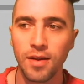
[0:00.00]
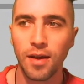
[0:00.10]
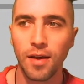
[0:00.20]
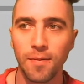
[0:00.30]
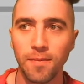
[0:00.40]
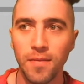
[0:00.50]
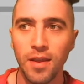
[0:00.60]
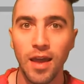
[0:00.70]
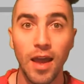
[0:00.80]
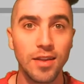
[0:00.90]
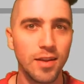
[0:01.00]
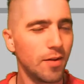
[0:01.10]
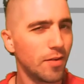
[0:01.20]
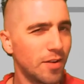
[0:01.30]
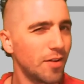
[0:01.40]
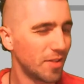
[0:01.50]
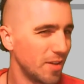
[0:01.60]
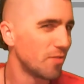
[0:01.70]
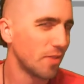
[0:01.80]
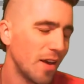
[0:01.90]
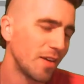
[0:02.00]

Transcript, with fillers: Um, and they you know, it's interesting,